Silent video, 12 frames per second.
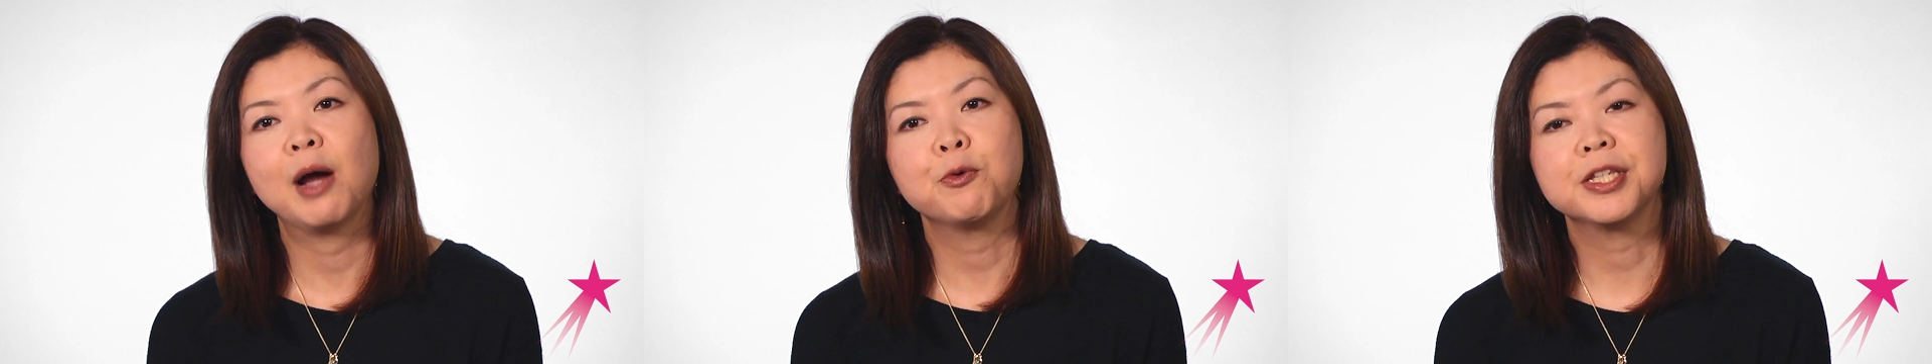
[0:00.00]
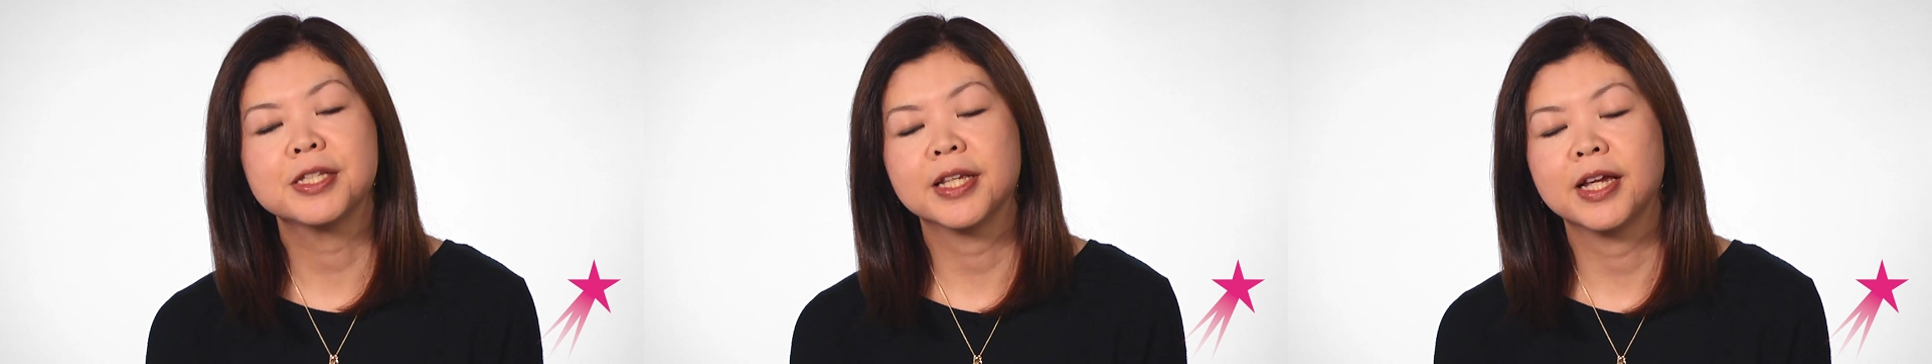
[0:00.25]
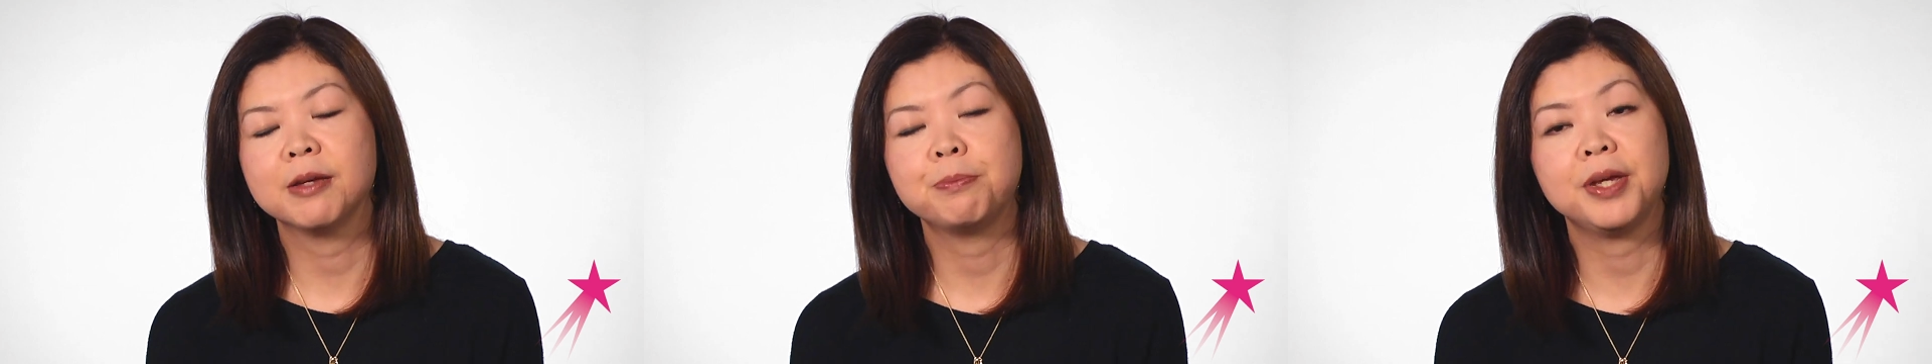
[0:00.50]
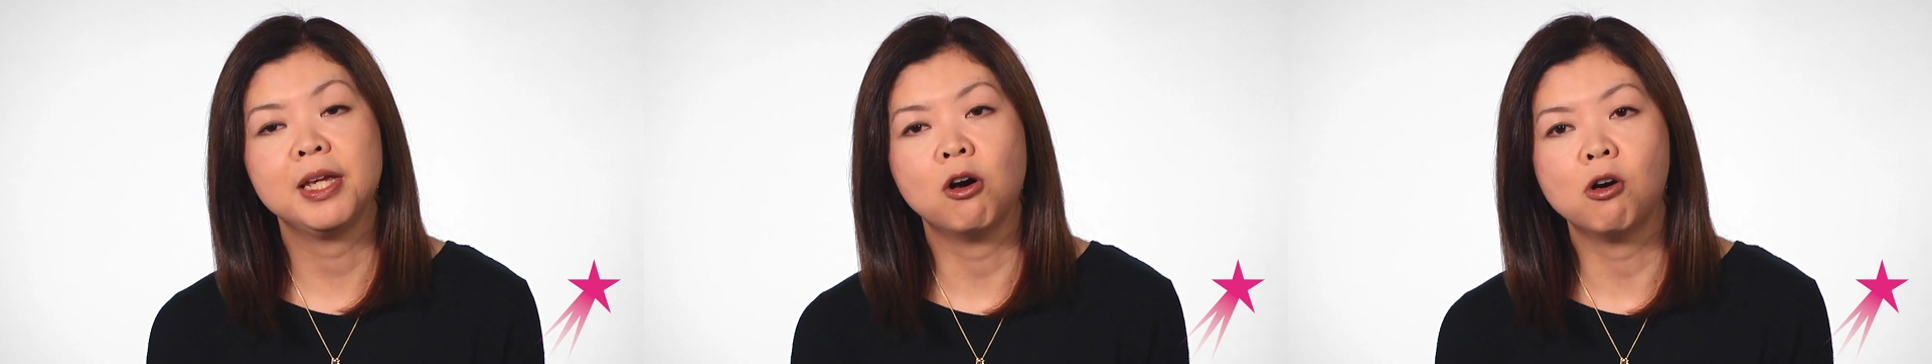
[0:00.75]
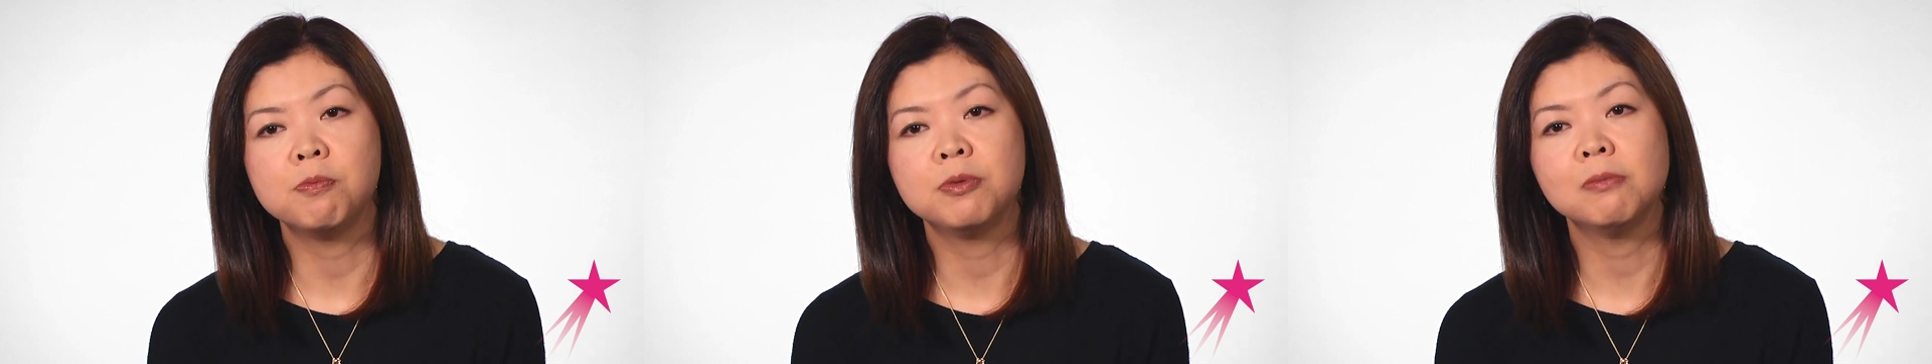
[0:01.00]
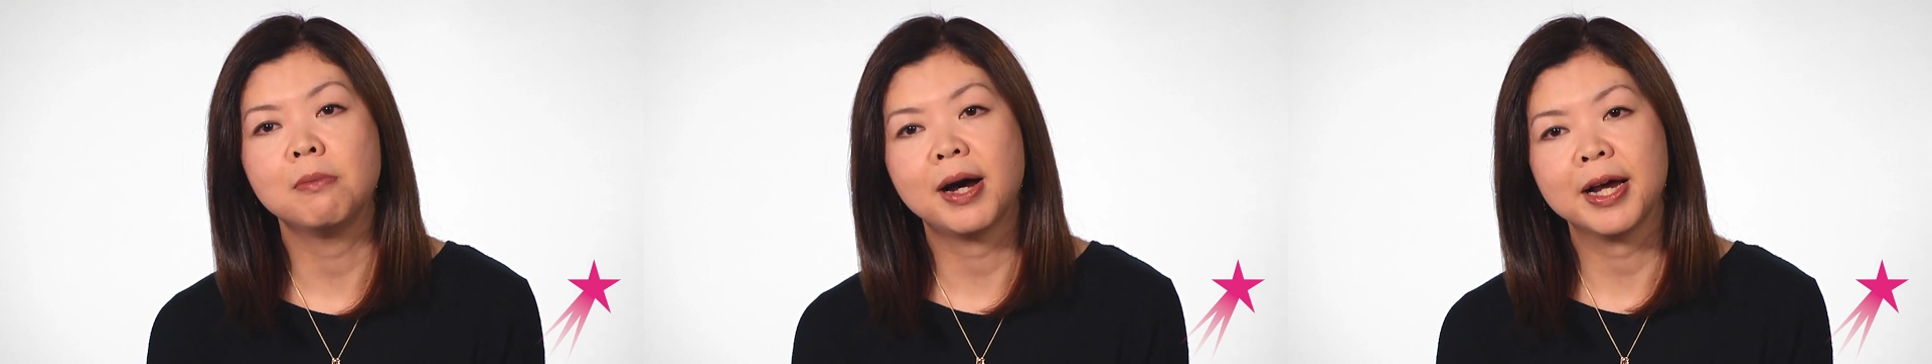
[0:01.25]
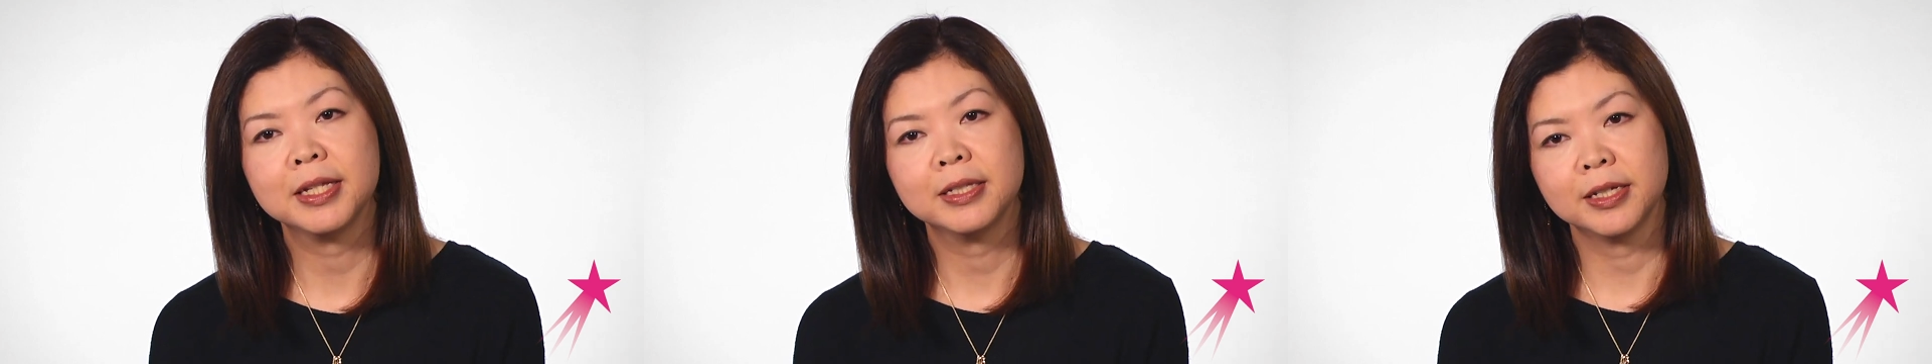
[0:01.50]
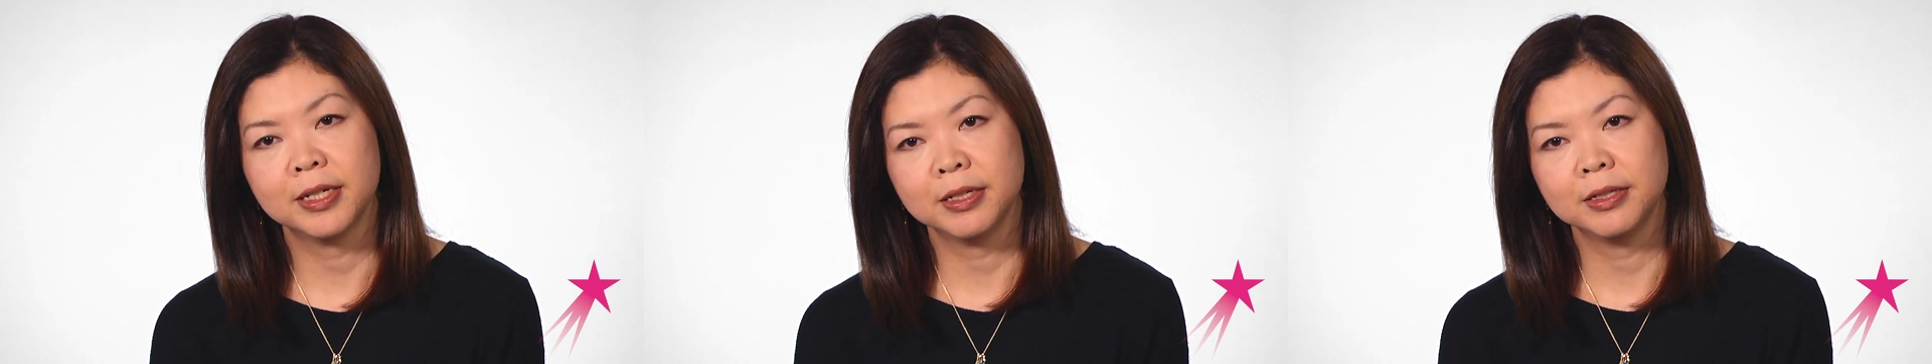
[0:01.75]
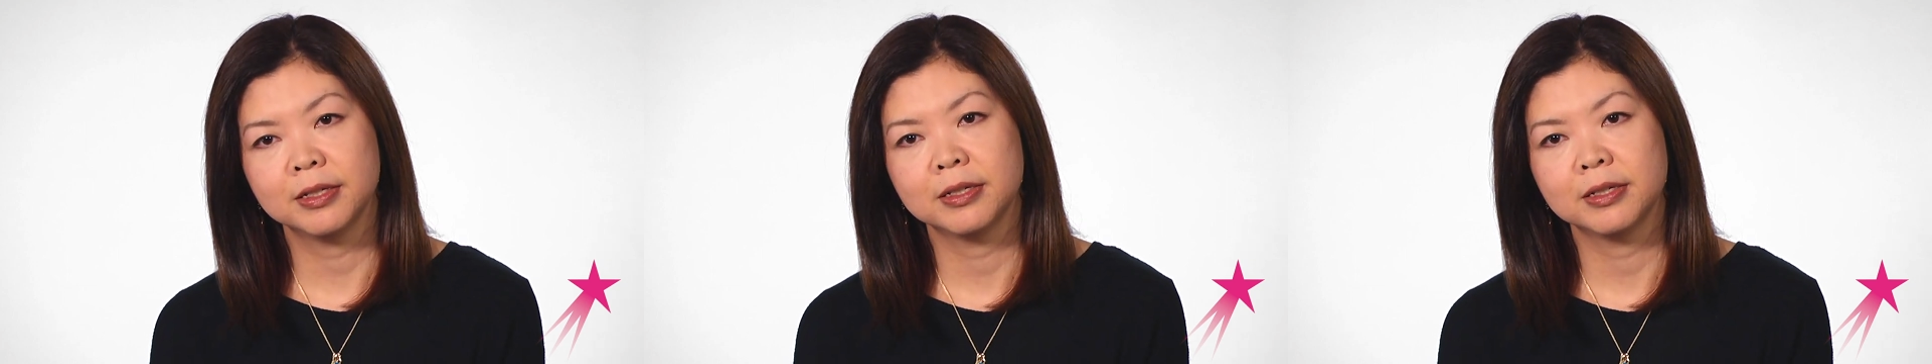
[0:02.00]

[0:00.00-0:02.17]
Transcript: I would say be open-minded.